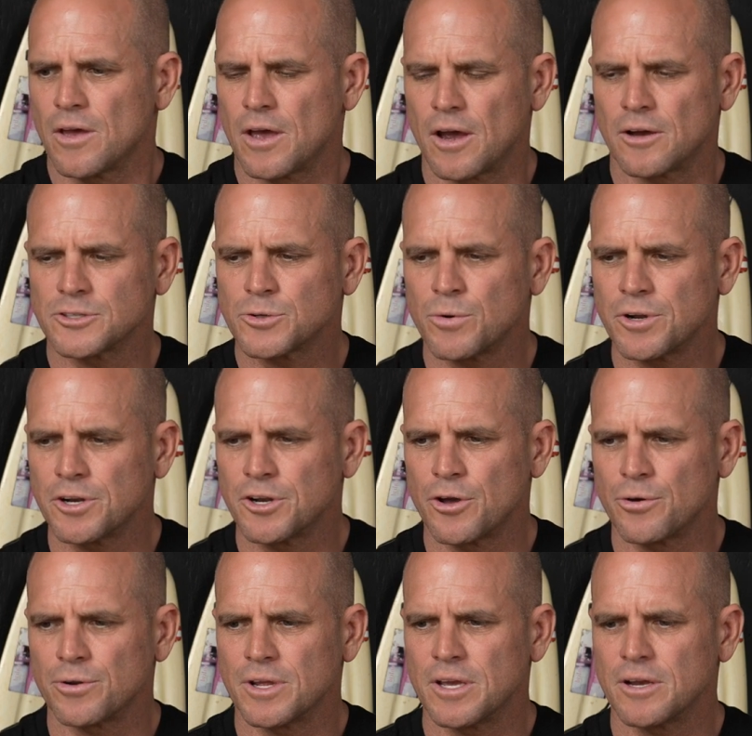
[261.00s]
I also want to
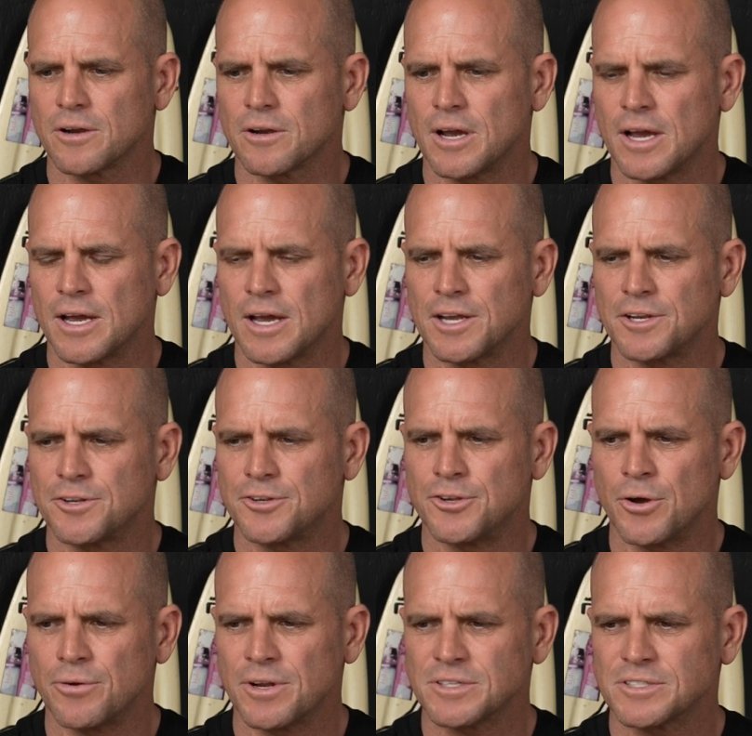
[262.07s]
note here, I
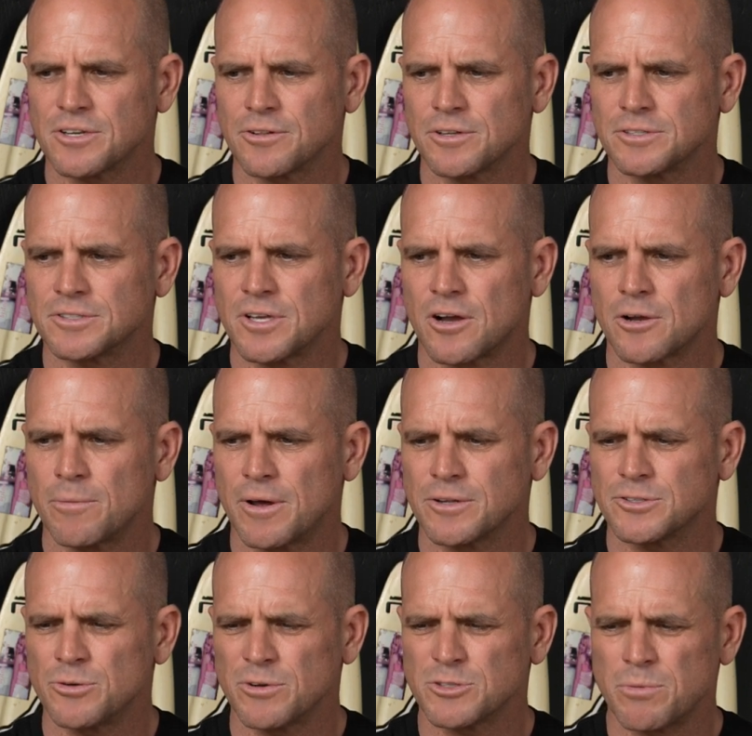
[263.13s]
don't necessarily talk about it
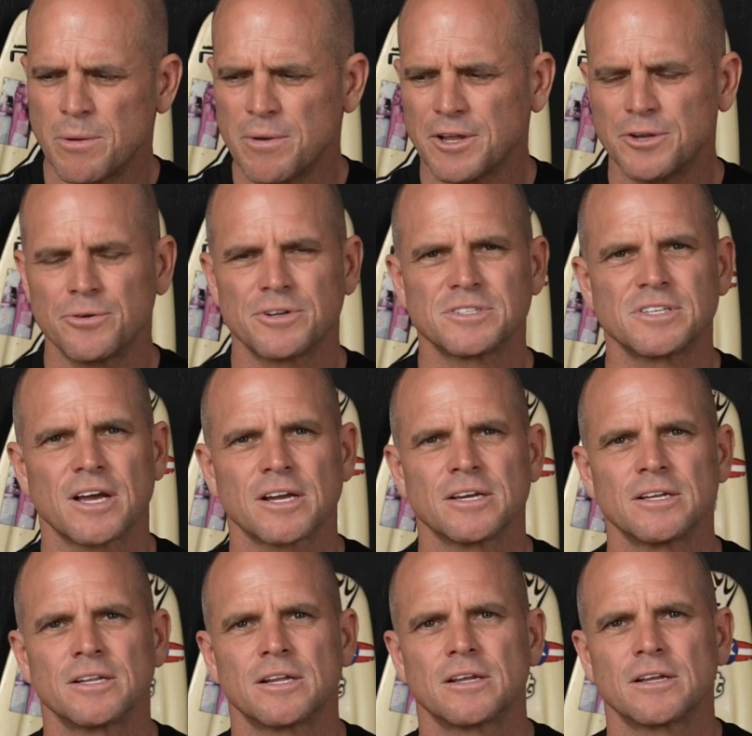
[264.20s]
too much. Maybe I do in a
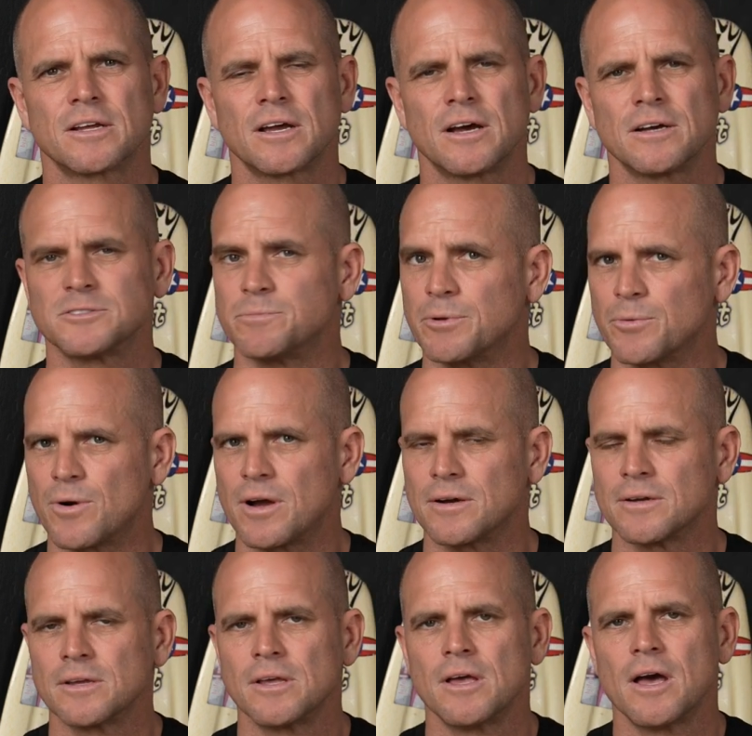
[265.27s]
second. It's been a while.
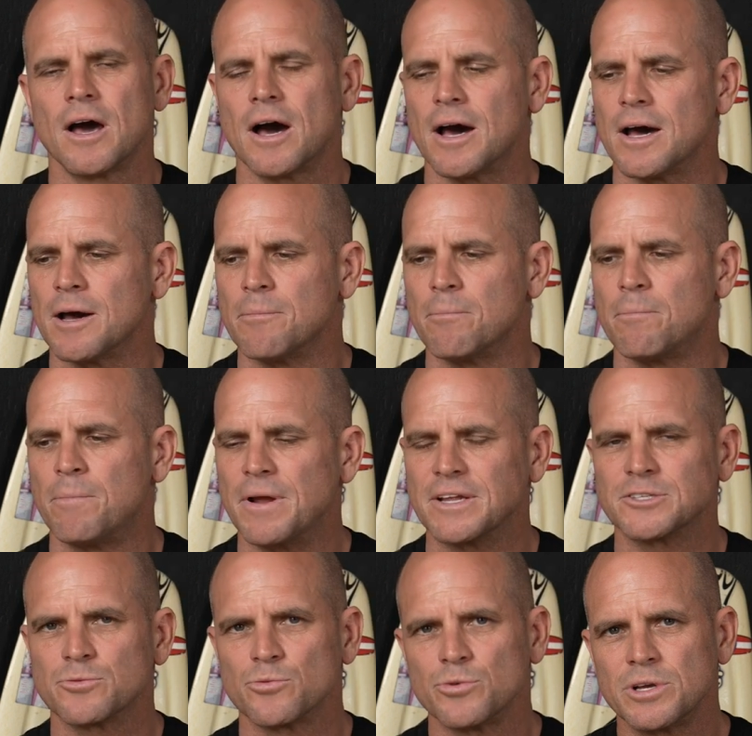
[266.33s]
But
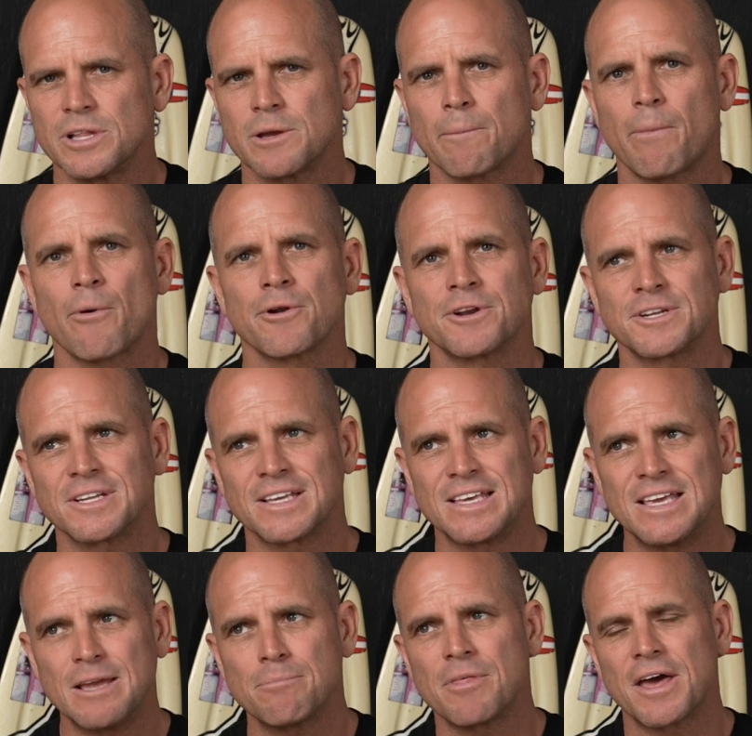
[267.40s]
it's really important to
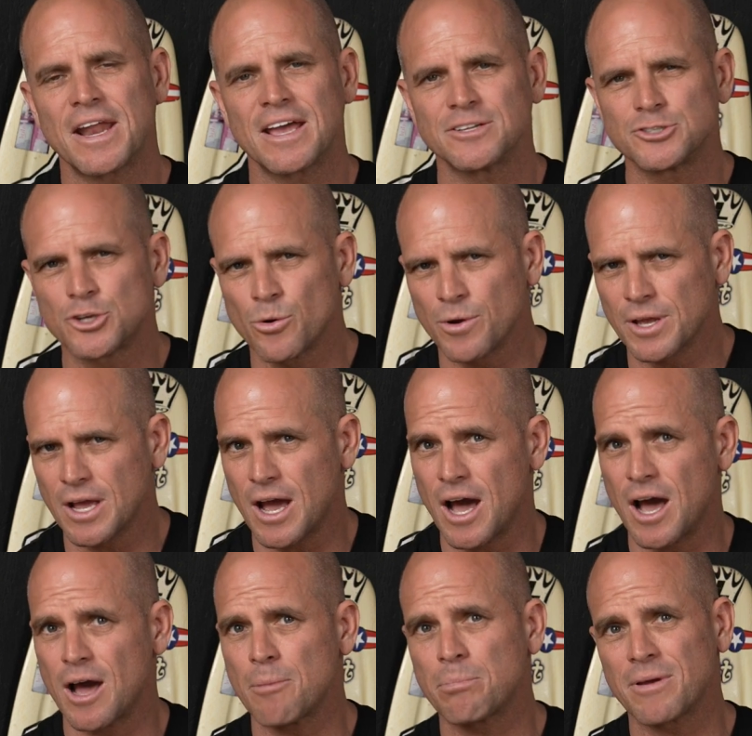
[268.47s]
keep that edge going
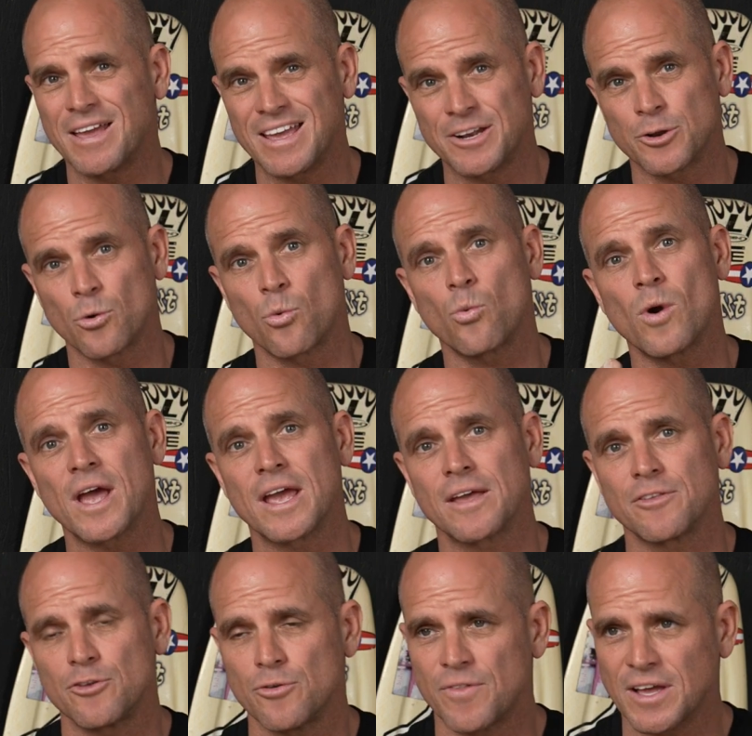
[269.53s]
up and
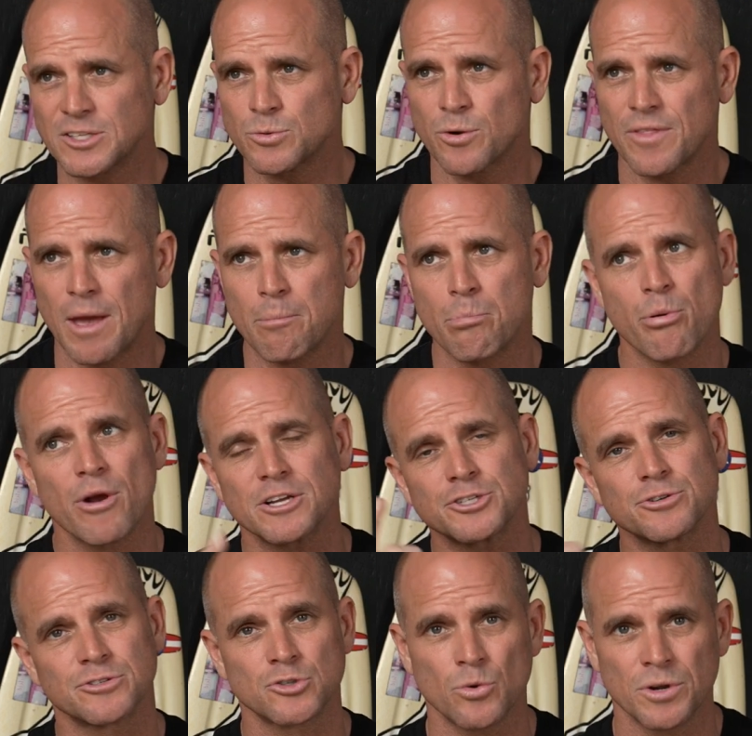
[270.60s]
away. That's where that
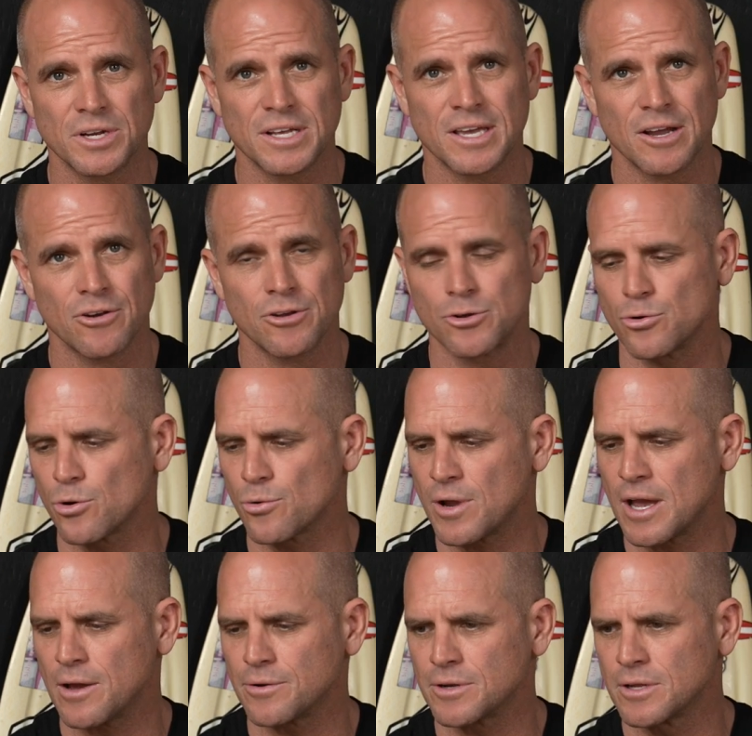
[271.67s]
pressure is going to carry you
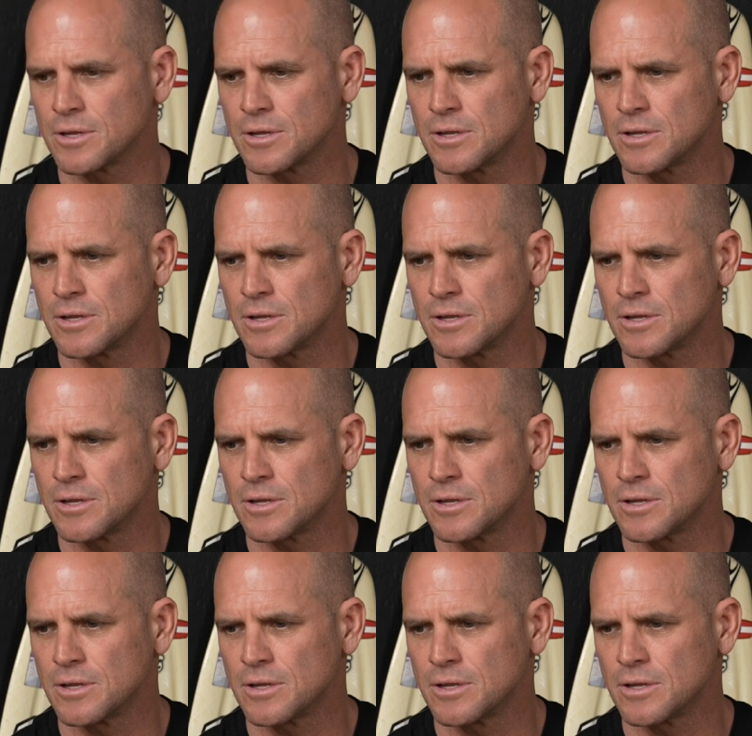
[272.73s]
around.